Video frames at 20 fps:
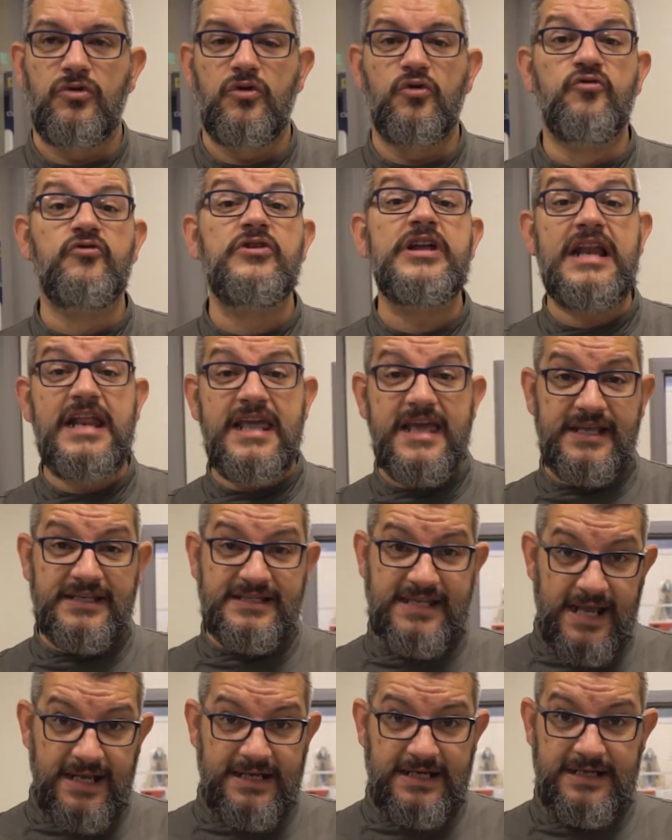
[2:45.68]
really
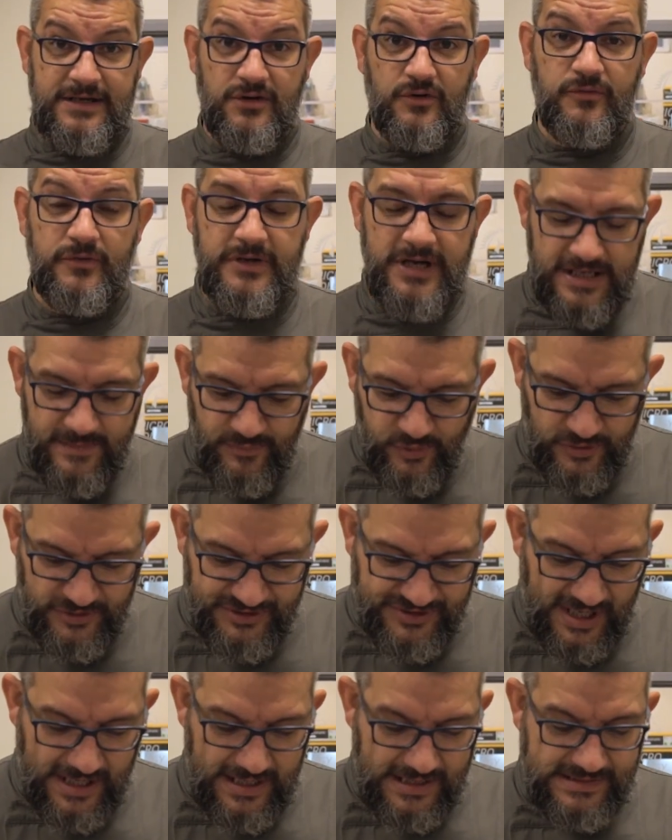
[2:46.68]
exactly or really
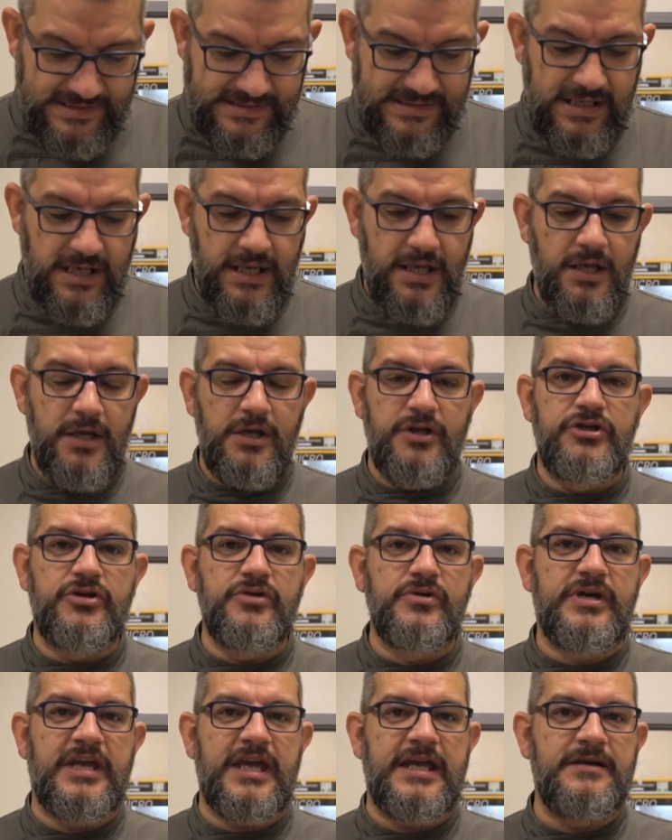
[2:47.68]
precise,
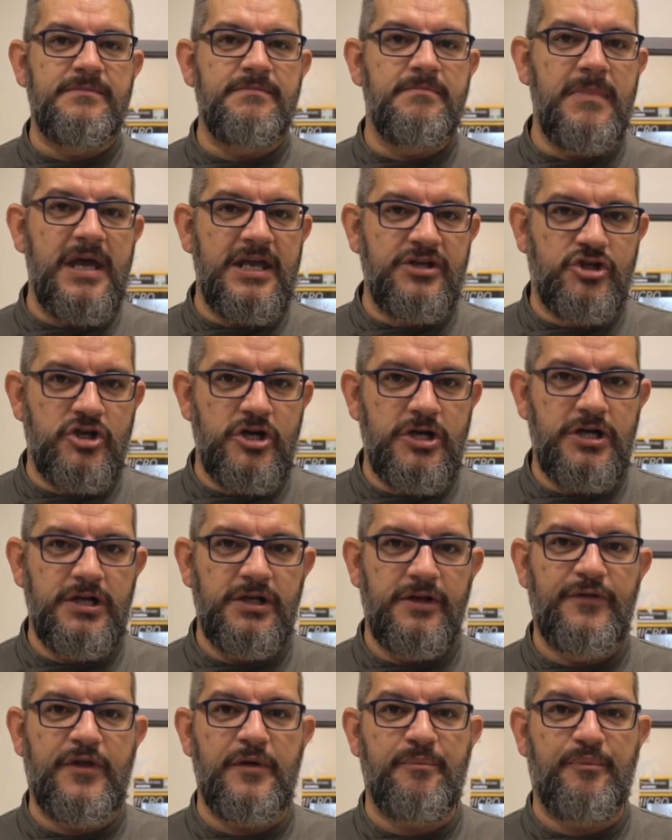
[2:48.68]
you can measure
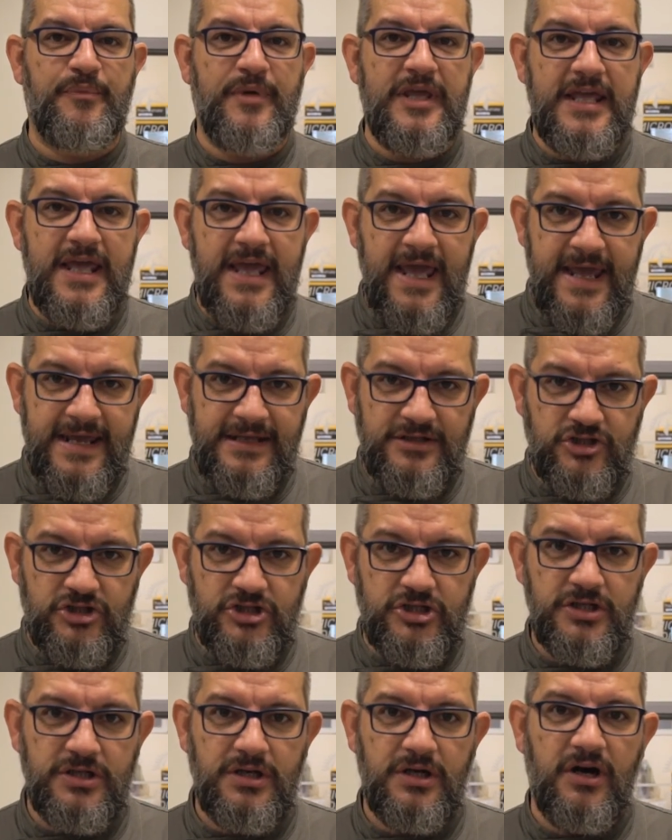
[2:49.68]
the
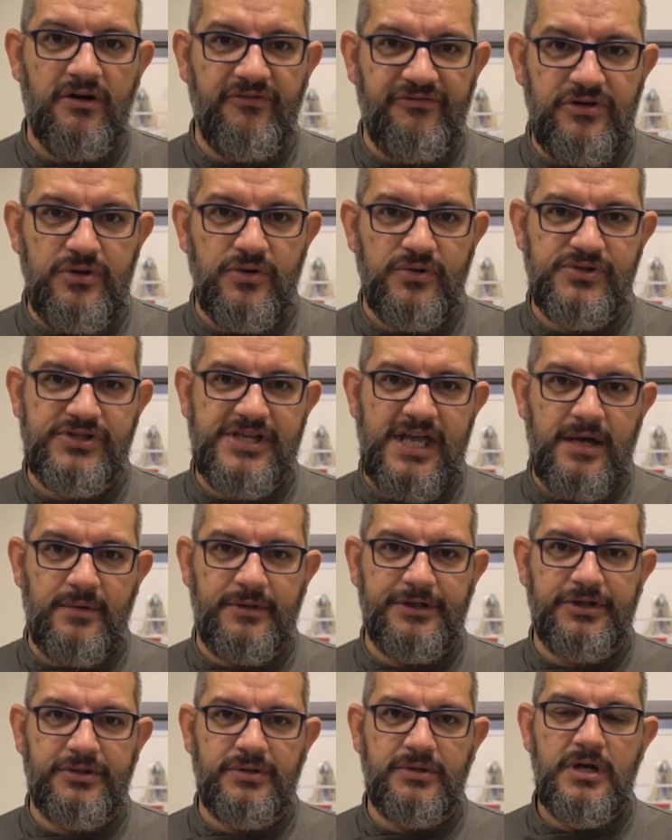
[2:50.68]
pH of your
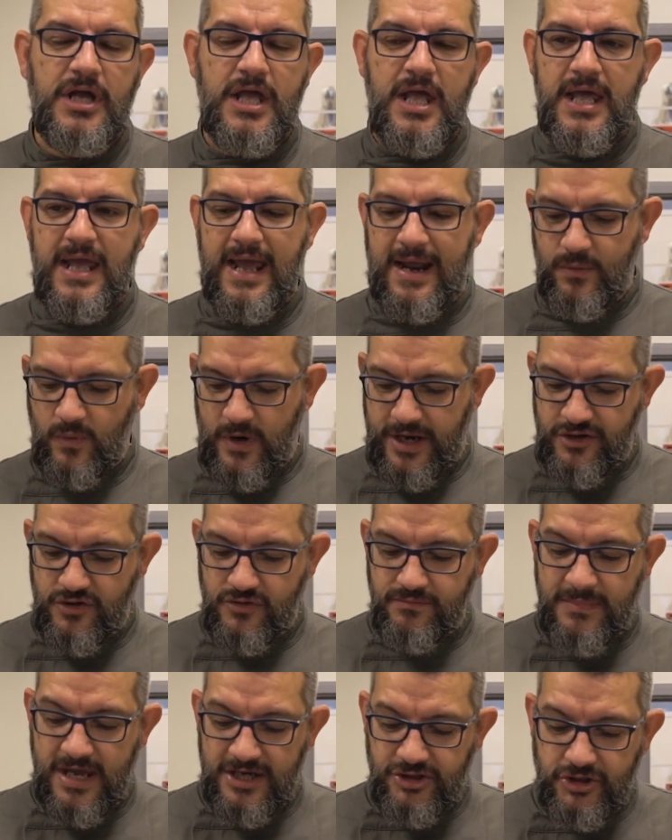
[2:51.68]
sourdough. And when you
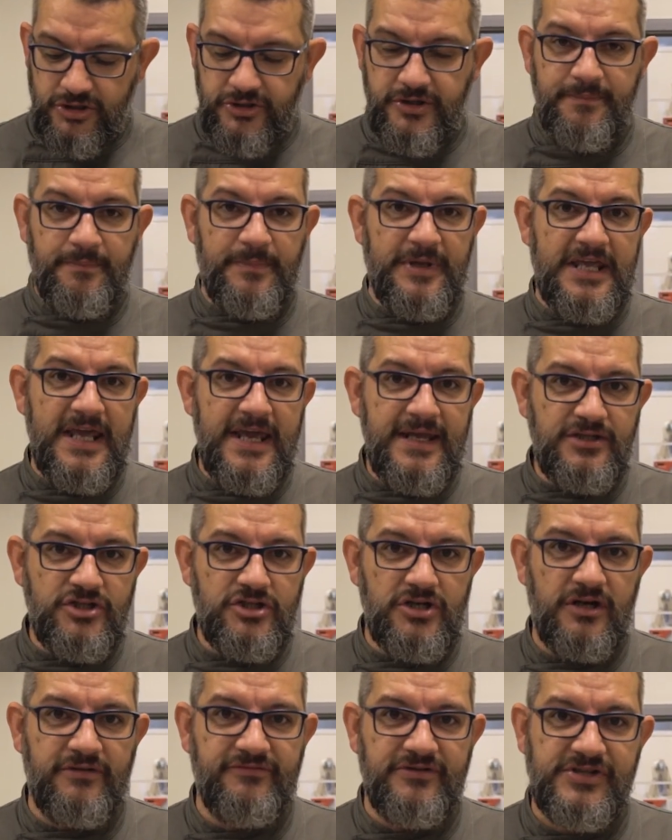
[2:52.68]
measure the
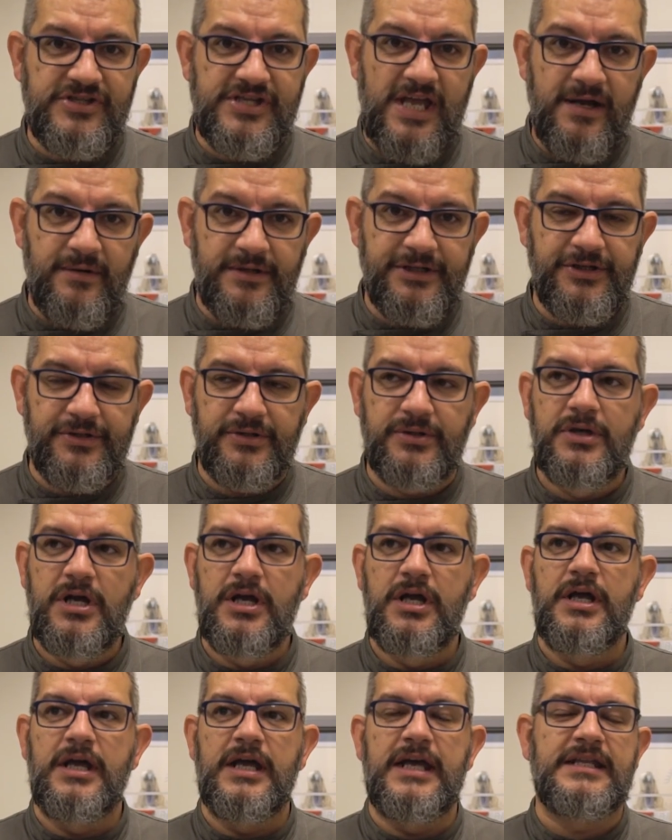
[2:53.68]
pH of a sourdough,
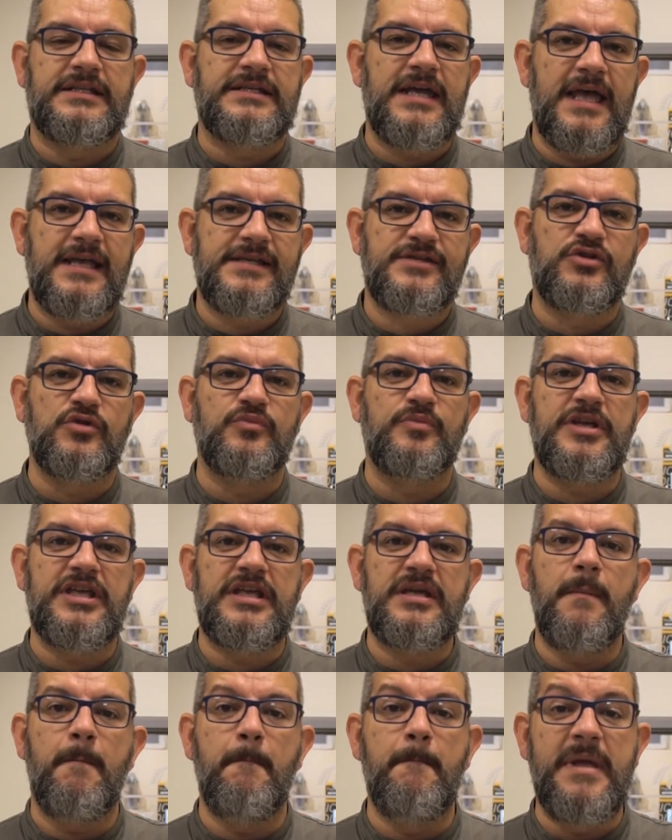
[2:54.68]
it has to
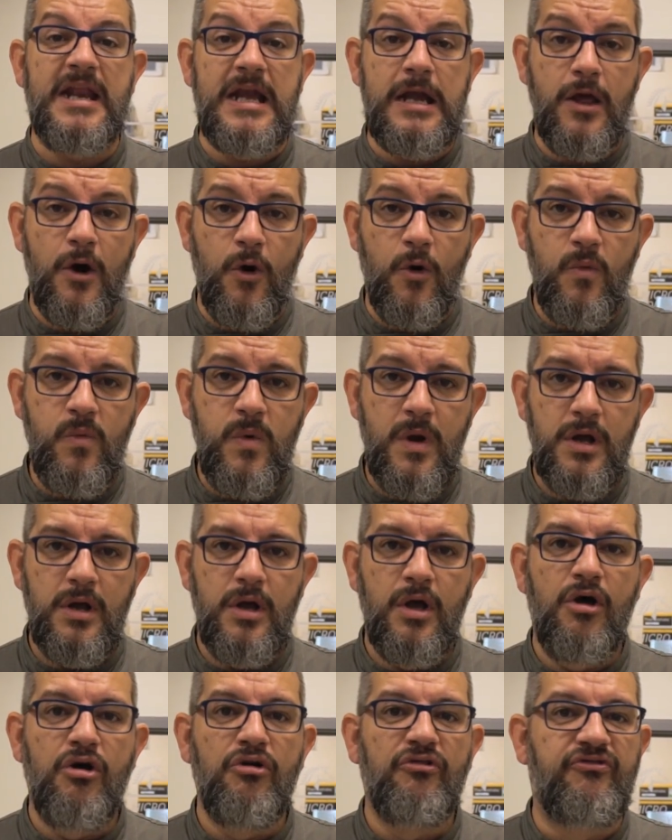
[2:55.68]
be below
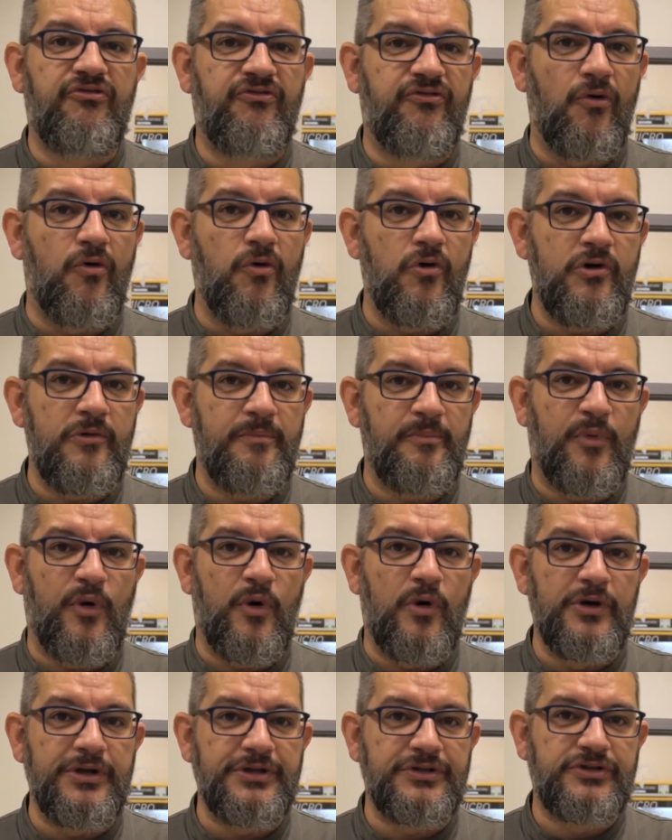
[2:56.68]

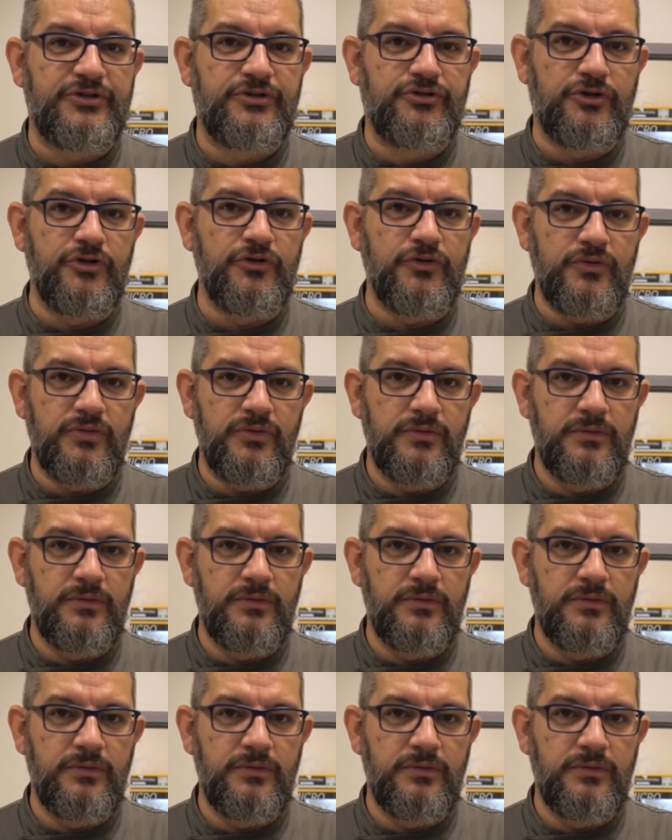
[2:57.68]
4.2.